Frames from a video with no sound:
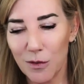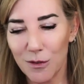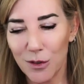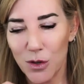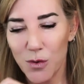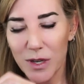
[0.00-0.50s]

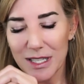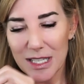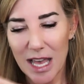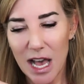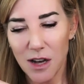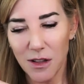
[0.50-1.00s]
you can
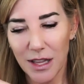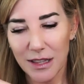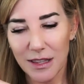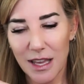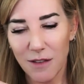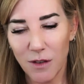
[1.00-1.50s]
tell
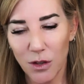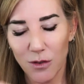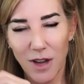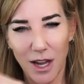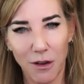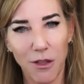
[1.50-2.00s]
that they've either
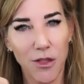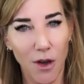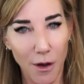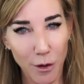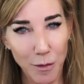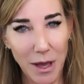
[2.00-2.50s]
not
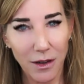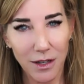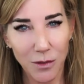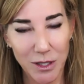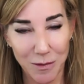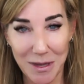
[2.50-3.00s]
thought about
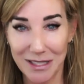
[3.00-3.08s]
it, which means